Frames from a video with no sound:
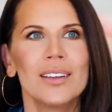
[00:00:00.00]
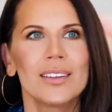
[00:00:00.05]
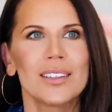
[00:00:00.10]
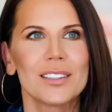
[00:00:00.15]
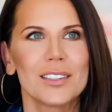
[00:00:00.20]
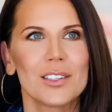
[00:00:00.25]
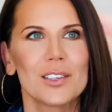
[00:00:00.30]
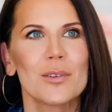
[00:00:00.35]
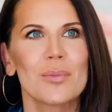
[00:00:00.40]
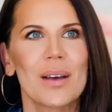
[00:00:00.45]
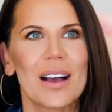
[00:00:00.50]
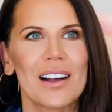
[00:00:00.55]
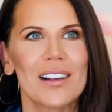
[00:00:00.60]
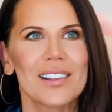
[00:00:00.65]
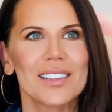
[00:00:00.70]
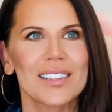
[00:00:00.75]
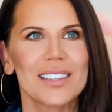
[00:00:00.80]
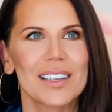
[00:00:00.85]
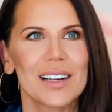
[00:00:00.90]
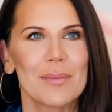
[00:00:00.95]
The two
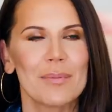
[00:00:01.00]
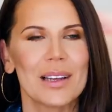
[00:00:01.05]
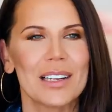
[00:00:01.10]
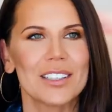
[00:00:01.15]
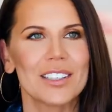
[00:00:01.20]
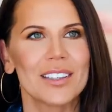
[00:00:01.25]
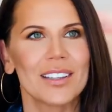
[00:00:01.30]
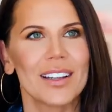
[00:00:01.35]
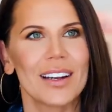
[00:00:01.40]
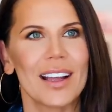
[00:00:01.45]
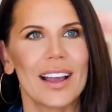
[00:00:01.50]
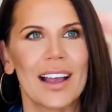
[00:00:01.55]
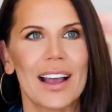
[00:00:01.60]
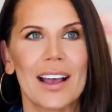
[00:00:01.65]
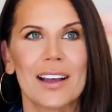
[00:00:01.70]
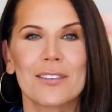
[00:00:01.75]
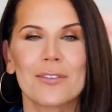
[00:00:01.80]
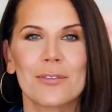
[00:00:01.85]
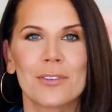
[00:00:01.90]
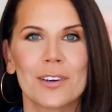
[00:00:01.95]
palettes that I mentioned that I
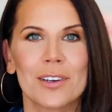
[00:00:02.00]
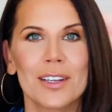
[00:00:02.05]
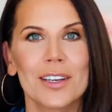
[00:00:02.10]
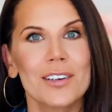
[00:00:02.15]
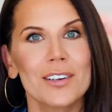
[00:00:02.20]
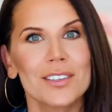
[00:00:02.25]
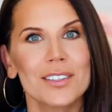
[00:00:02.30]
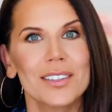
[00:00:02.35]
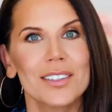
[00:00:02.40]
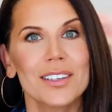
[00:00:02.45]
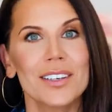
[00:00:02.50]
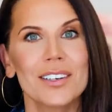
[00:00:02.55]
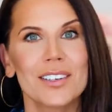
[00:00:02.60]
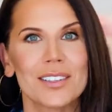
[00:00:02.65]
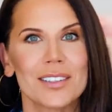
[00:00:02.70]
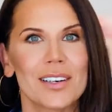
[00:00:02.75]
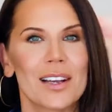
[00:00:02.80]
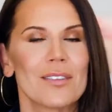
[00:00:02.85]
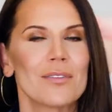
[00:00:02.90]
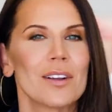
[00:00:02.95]
had for years and
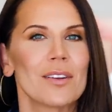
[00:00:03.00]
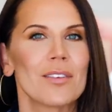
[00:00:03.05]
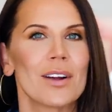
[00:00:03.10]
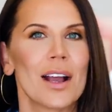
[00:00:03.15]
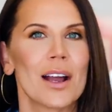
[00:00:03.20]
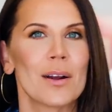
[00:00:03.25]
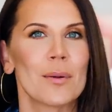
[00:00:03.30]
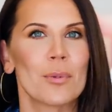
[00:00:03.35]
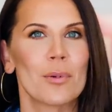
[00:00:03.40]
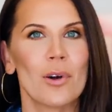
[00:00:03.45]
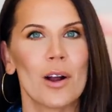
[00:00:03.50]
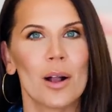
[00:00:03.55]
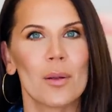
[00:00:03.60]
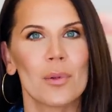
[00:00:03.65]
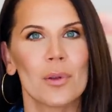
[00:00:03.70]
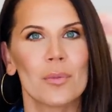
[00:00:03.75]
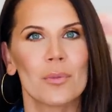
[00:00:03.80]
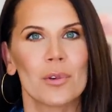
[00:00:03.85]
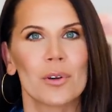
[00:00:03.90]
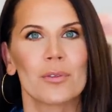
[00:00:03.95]
years and I've never had a
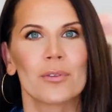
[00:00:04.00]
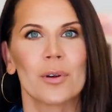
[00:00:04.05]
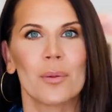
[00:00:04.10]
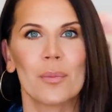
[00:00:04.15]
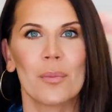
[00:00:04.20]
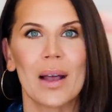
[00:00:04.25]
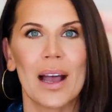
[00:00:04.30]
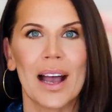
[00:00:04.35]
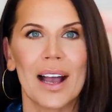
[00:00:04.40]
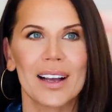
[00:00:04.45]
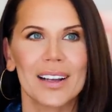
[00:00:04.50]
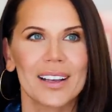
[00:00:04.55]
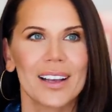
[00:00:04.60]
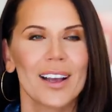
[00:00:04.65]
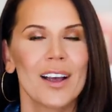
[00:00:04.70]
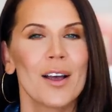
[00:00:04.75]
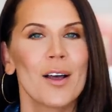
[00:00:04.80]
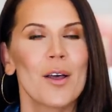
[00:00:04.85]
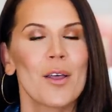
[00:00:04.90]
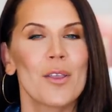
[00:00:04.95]
problem were from MAC.
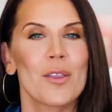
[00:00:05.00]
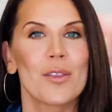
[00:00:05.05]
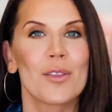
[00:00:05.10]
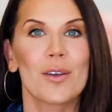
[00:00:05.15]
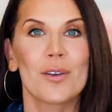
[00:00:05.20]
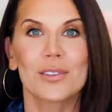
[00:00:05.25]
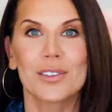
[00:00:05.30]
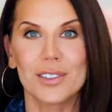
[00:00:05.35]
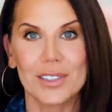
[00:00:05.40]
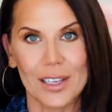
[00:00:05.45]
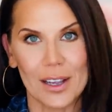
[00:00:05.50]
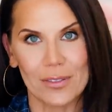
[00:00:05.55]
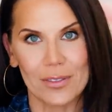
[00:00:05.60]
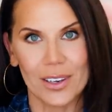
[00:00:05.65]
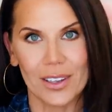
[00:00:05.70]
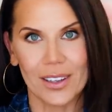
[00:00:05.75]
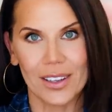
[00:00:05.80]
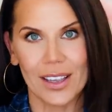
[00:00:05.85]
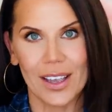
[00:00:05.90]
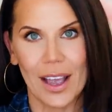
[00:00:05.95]
Those are
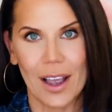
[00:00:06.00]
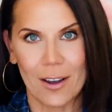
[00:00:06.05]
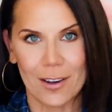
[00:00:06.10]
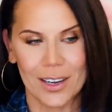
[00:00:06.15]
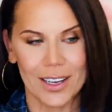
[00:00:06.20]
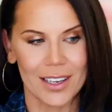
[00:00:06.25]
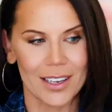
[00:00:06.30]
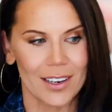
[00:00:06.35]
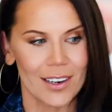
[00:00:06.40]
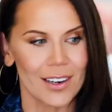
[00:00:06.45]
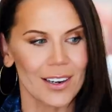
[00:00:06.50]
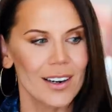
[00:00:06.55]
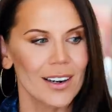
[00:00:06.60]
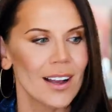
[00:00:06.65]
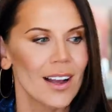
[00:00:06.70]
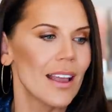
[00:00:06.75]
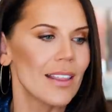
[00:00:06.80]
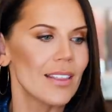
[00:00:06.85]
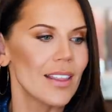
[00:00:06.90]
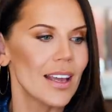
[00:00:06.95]
definitely out of
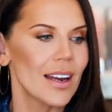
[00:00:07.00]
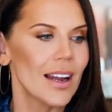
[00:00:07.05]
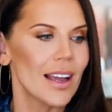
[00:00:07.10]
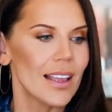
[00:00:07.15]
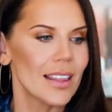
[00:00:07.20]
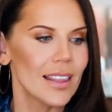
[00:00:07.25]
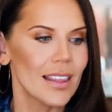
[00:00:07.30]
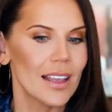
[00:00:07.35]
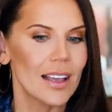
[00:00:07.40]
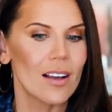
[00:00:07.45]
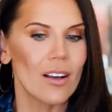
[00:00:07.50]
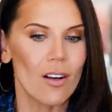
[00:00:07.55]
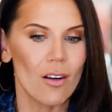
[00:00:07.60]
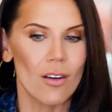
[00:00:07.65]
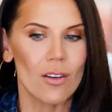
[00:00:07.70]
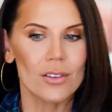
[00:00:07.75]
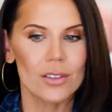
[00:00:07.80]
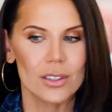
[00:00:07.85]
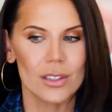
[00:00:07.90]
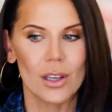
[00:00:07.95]
here. And then I think
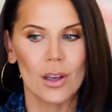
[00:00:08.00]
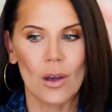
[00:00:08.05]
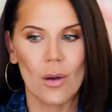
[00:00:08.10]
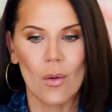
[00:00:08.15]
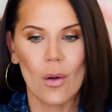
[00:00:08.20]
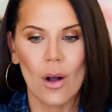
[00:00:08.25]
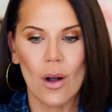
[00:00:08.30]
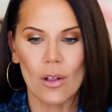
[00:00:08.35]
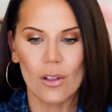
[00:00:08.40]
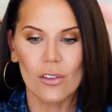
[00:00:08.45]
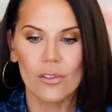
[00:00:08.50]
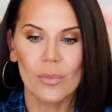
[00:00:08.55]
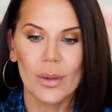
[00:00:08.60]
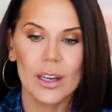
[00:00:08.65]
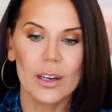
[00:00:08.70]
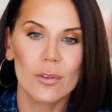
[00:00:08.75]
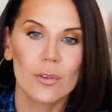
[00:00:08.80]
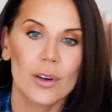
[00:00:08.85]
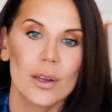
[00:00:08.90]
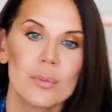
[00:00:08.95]
also all of my
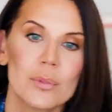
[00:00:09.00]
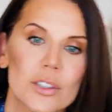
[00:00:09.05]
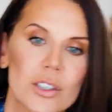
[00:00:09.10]
cream